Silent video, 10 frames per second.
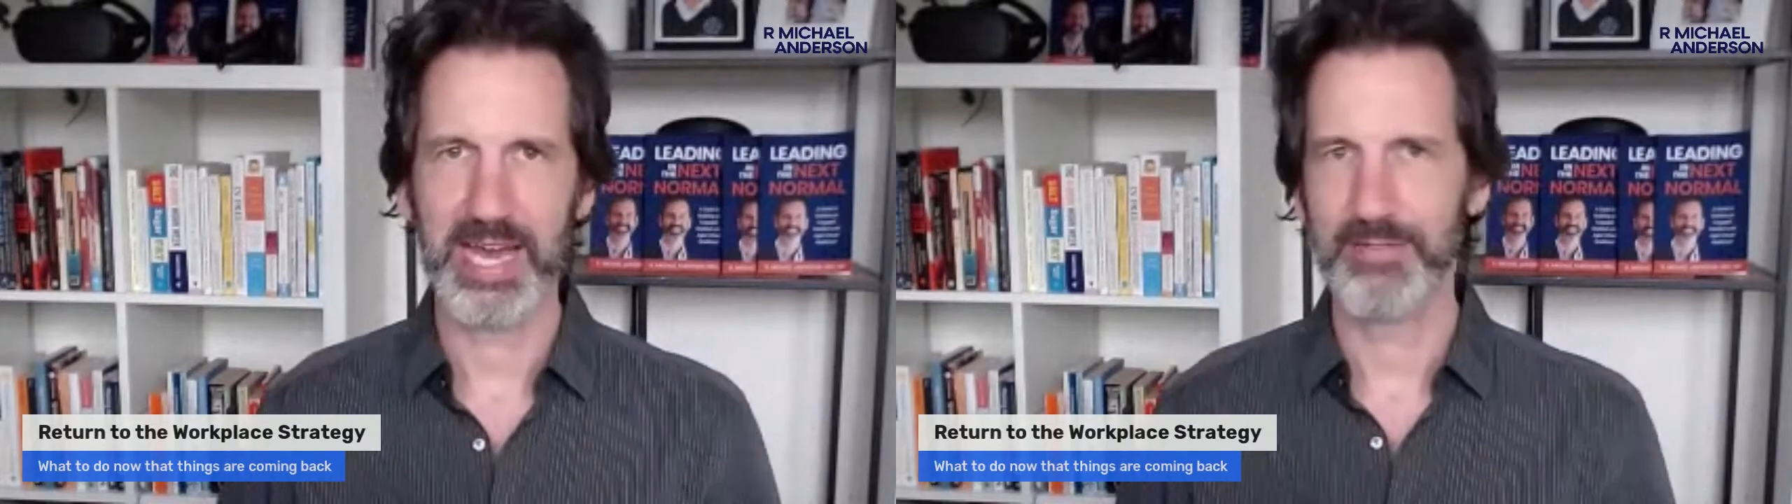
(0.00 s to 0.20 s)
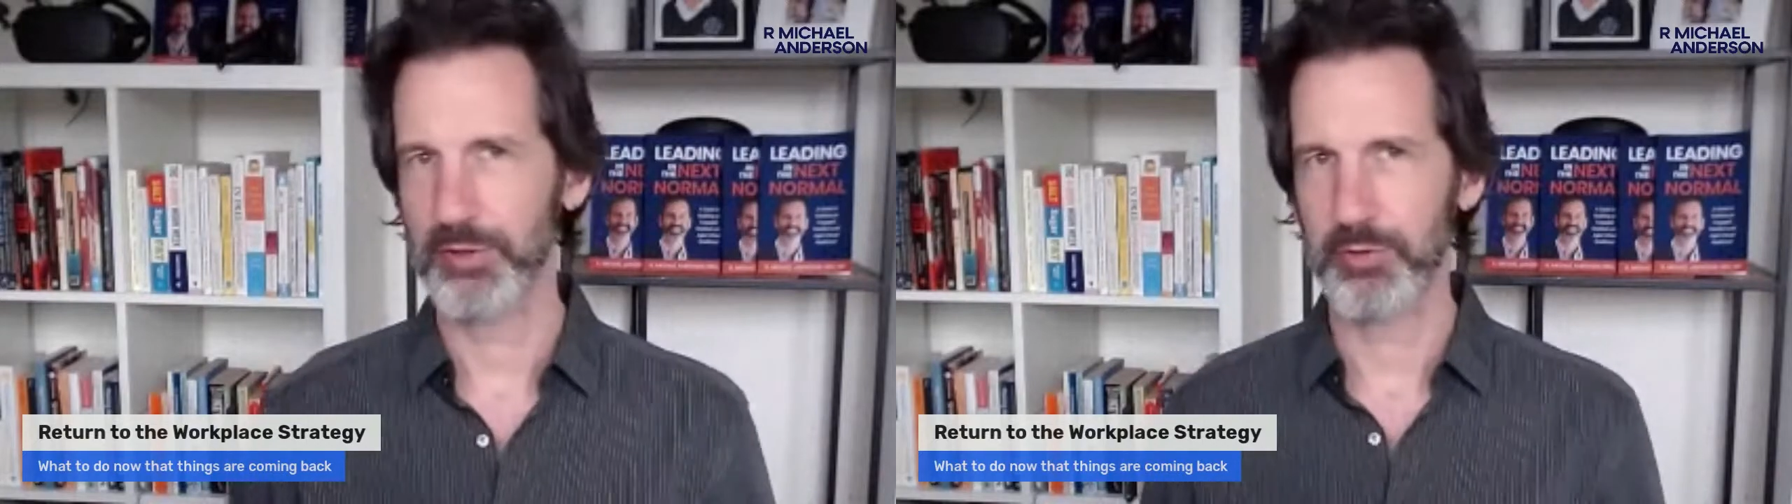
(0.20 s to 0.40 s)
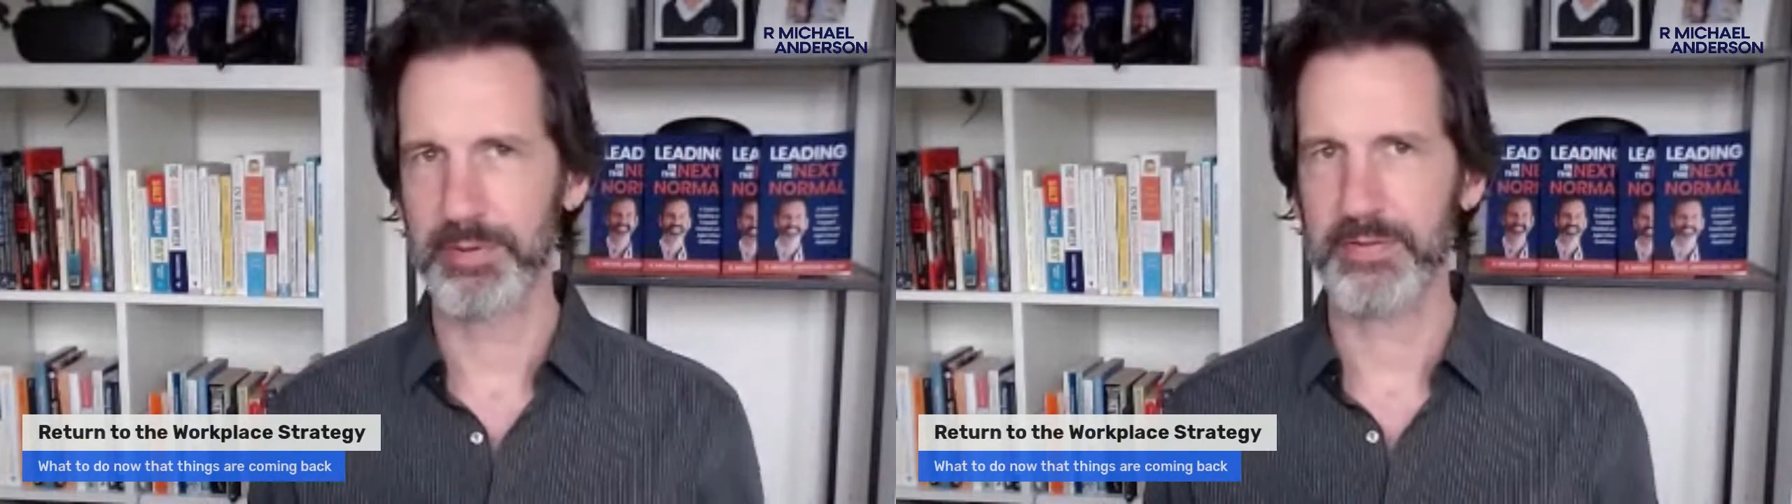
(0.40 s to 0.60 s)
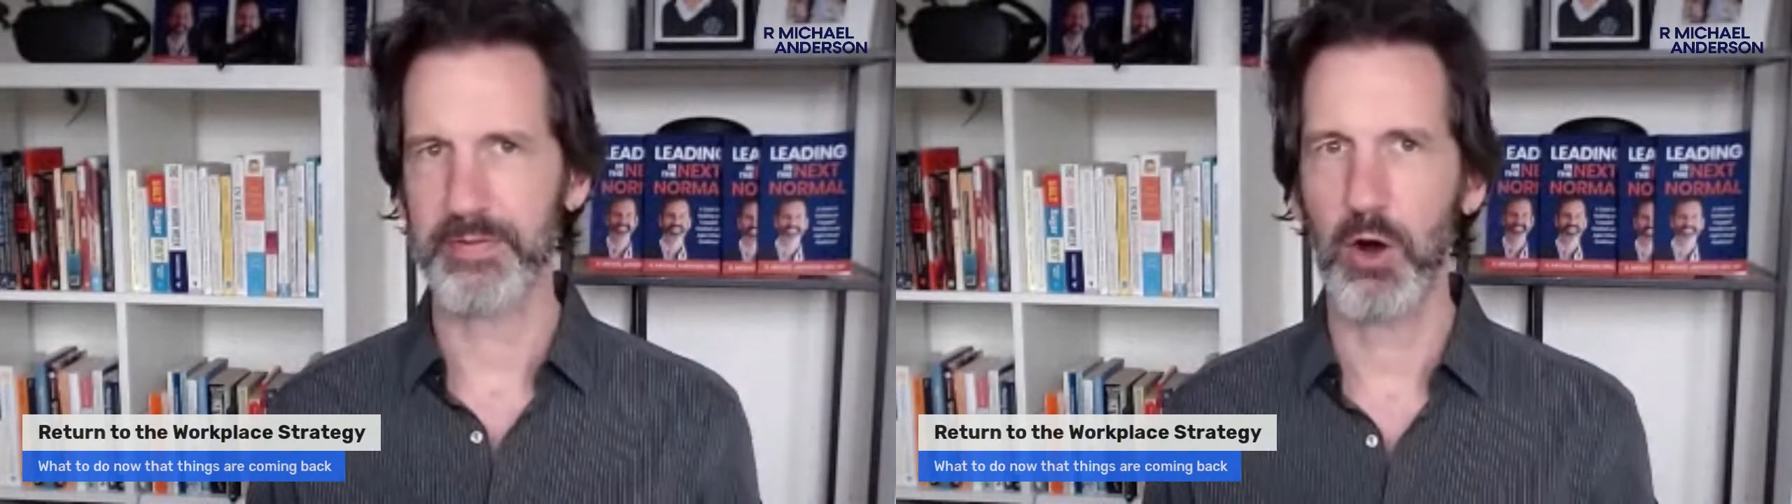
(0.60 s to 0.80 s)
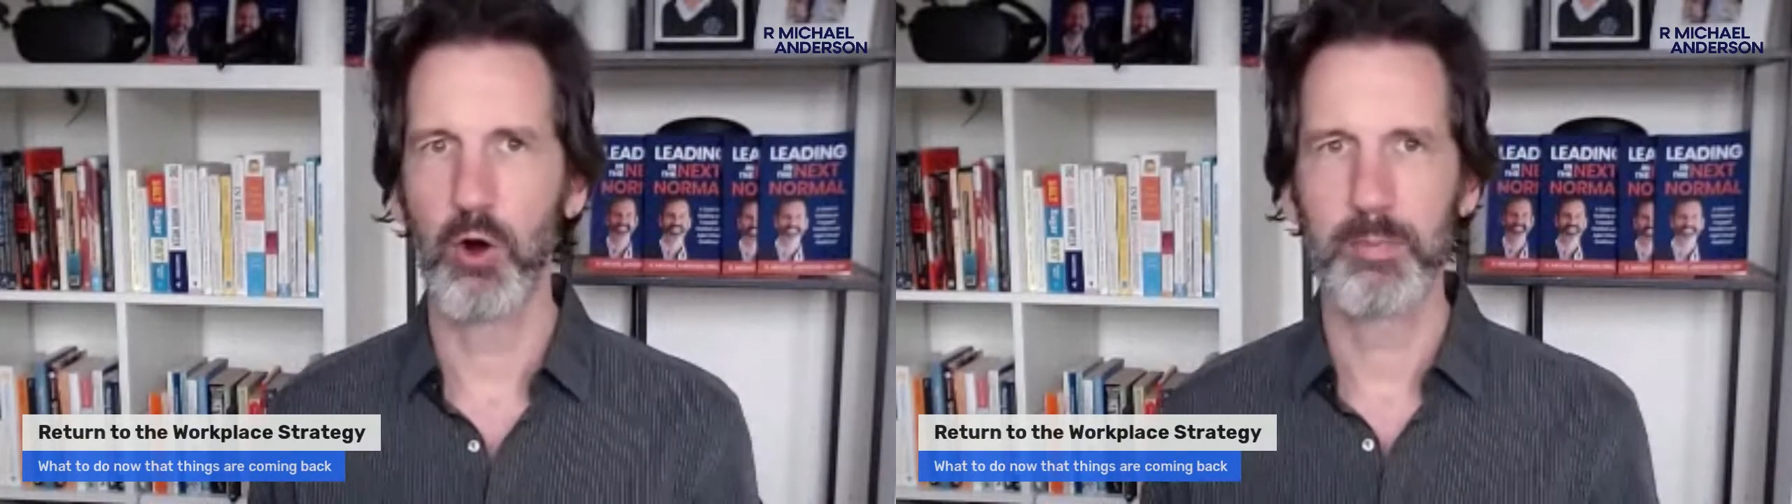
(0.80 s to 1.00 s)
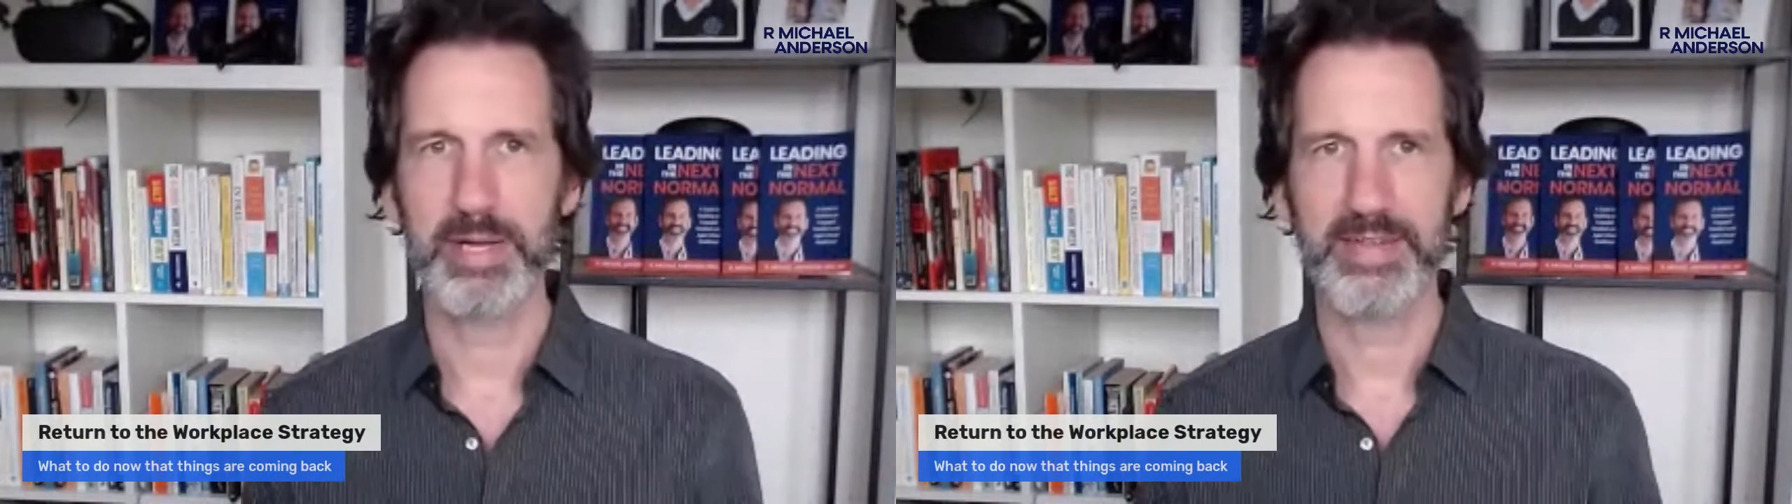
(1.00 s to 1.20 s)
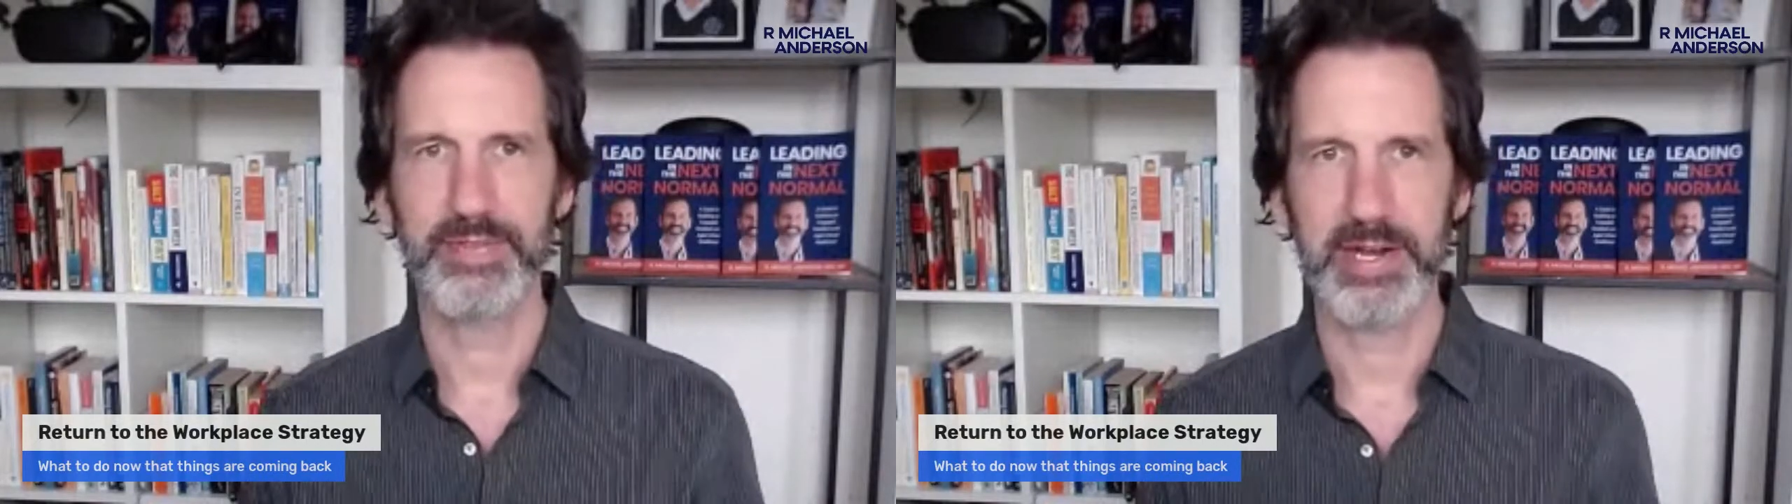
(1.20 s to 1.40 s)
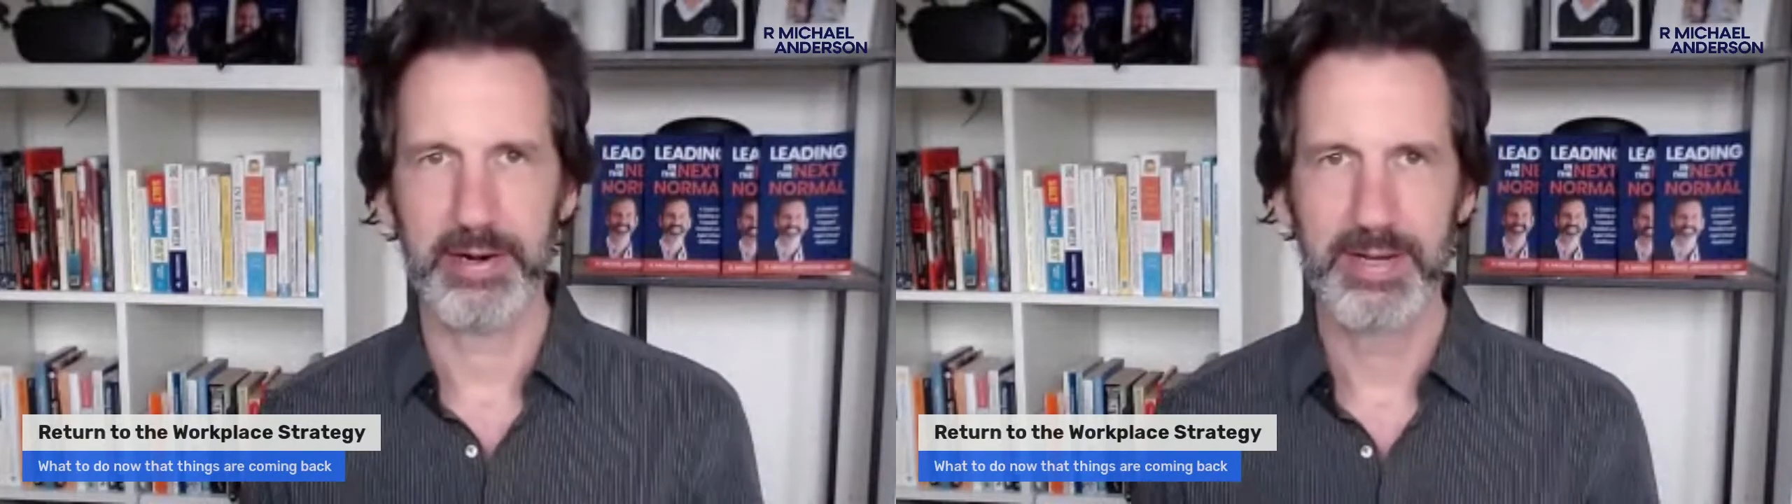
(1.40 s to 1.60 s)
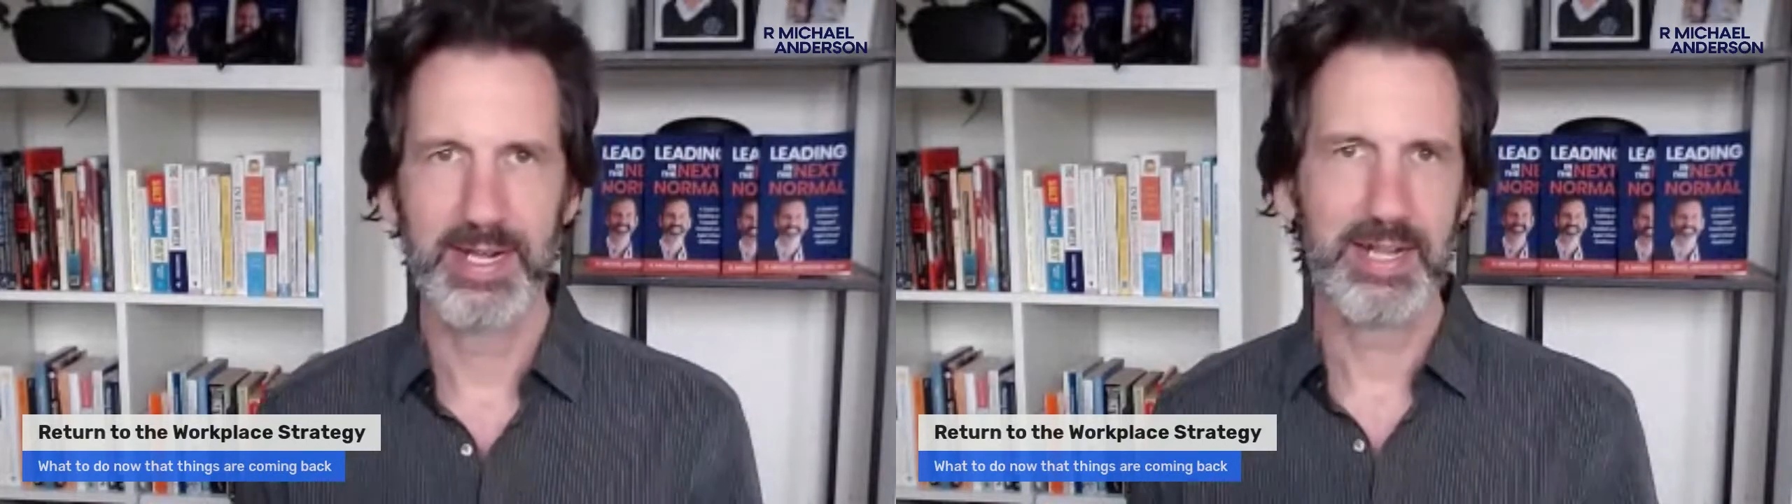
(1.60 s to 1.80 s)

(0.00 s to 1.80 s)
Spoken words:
have a little bit of home in there,